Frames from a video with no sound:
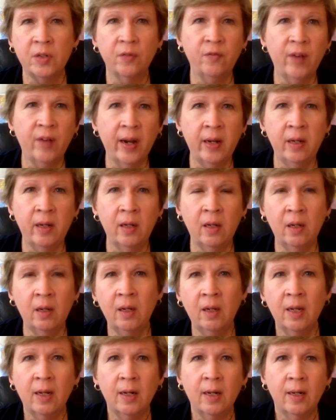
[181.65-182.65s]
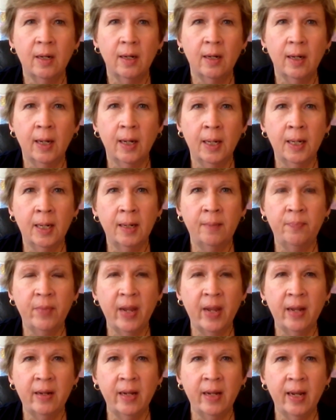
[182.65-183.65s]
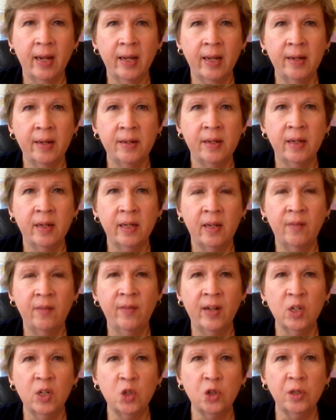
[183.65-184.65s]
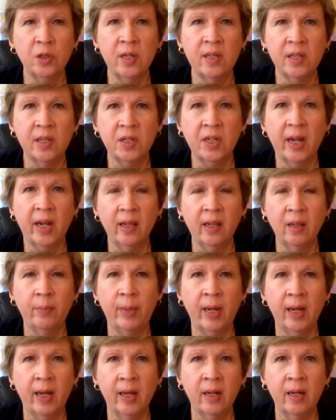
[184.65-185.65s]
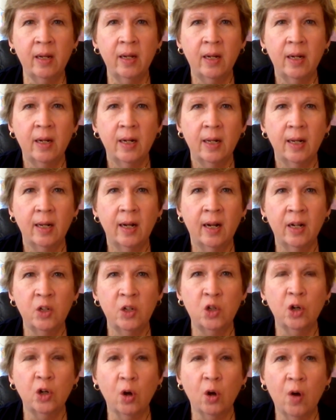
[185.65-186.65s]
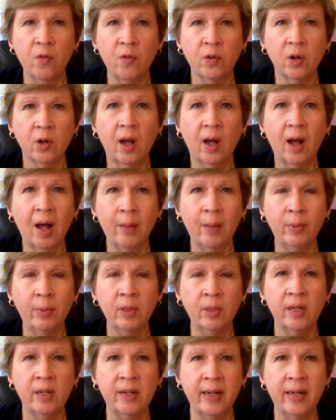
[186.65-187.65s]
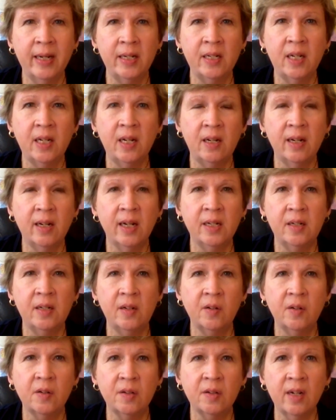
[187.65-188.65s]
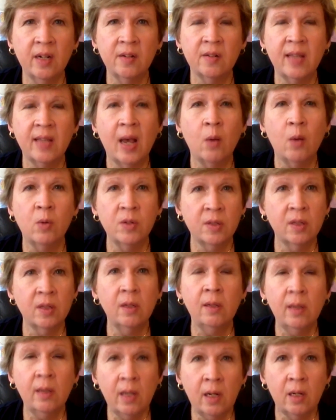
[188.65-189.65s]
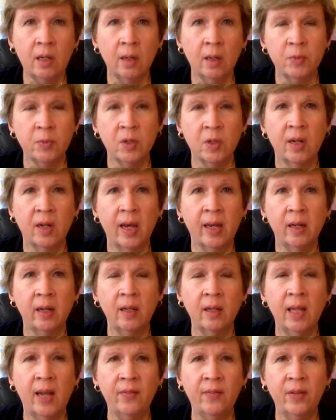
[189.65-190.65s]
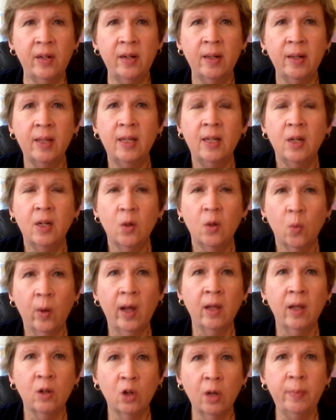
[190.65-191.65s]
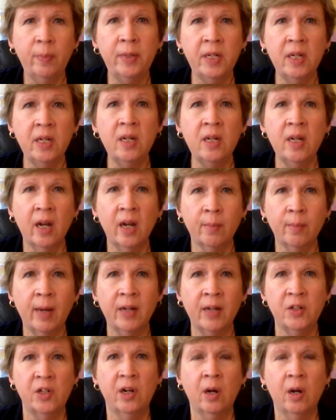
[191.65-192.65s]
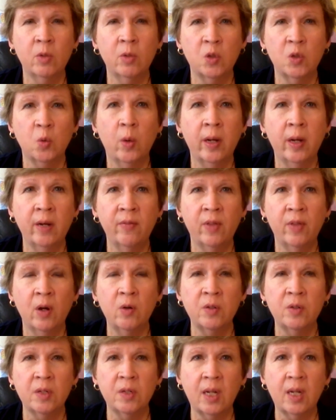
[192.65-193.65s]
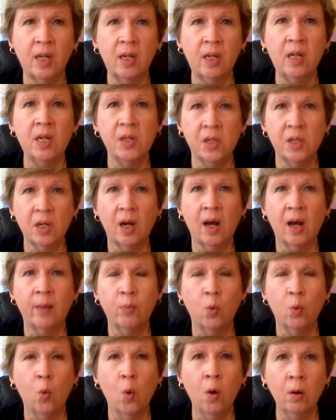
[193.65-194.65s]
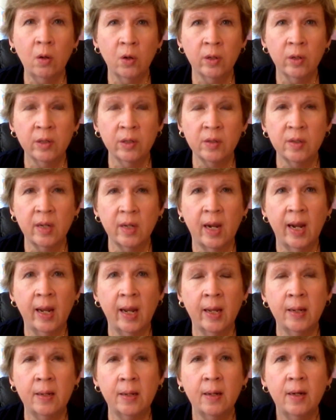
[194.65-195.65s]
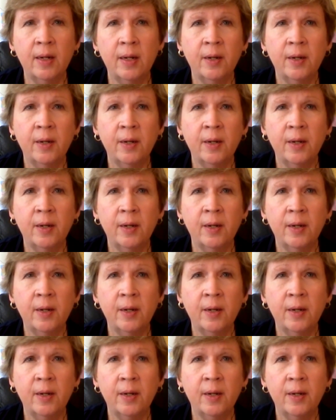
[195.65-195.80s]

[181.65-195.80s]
to fighting, um, and and uh, eventually the Taliban uh, took over Kabul in 1996. That was the lead up to 9 11. Well, Gulbuddin Hekmatyar was one of those key top warlords. And